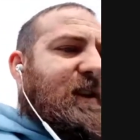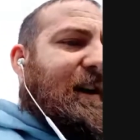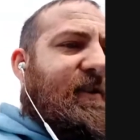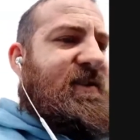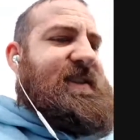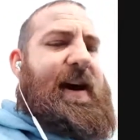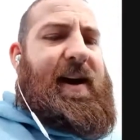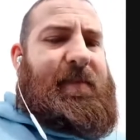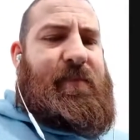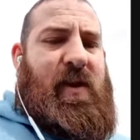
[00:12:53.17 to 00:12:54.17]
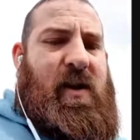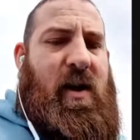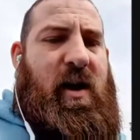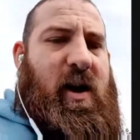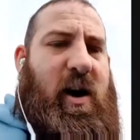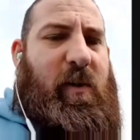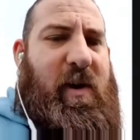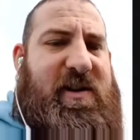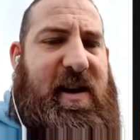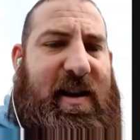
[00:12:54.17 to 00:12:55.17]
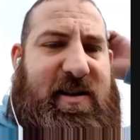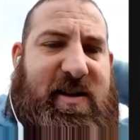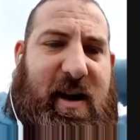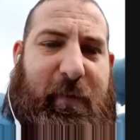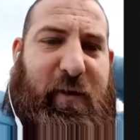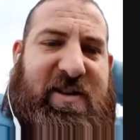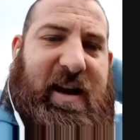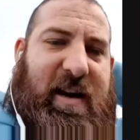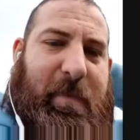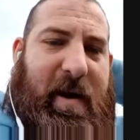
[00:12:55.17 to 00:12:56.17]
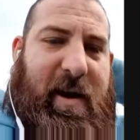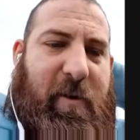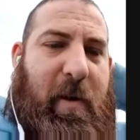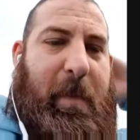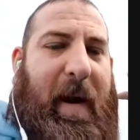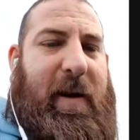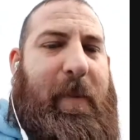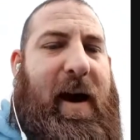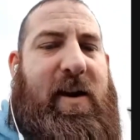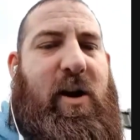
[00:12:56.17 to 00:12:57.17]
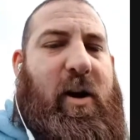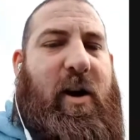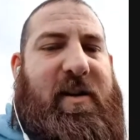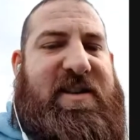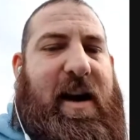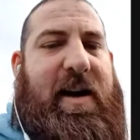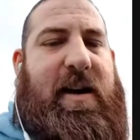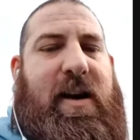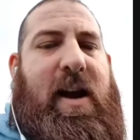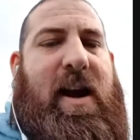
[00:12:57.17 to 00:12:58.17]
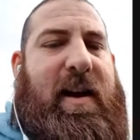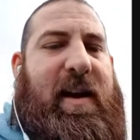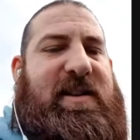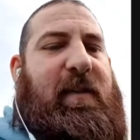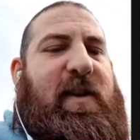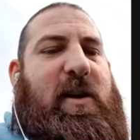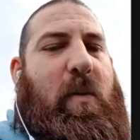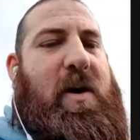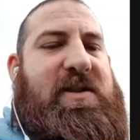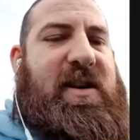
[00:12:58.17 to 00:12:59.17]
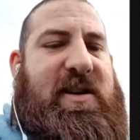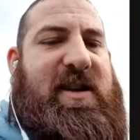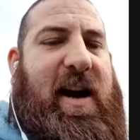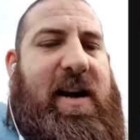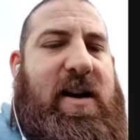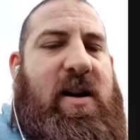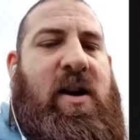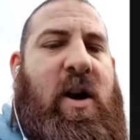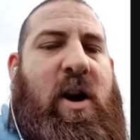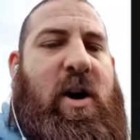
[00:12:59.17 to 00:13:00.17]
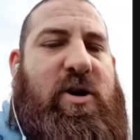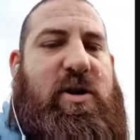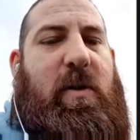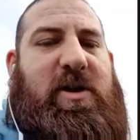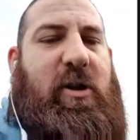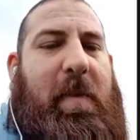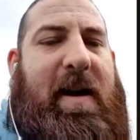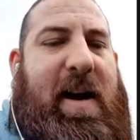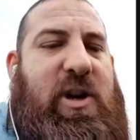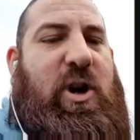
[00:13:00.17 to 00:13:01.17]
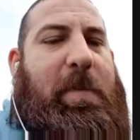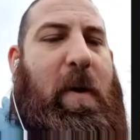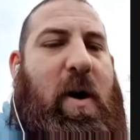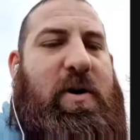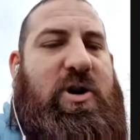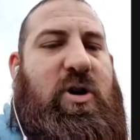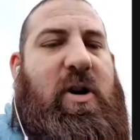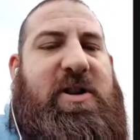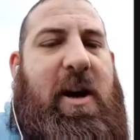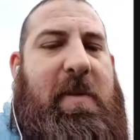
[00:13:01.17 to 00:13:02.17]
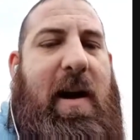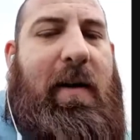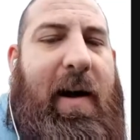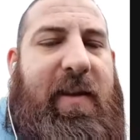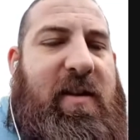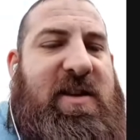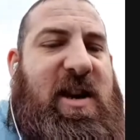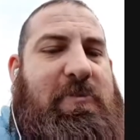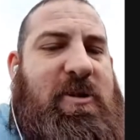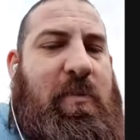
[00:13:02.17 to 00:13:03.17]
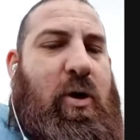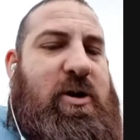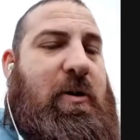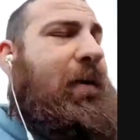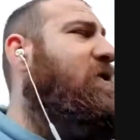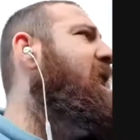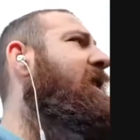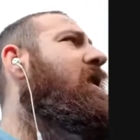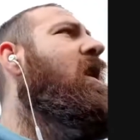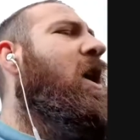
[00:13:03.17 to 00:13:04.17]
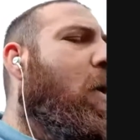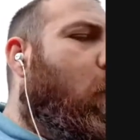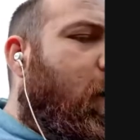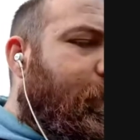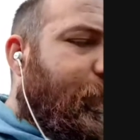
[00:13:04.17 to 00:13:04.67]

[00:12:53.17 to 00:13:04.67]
yeah, there's that. What's this? If we signed Dembele, we're panic buying, not on all the signing, against everything we want in the signing. Doesn't want to come in, injury prone, short term deal. I think this is a smart screen for Jin. Well,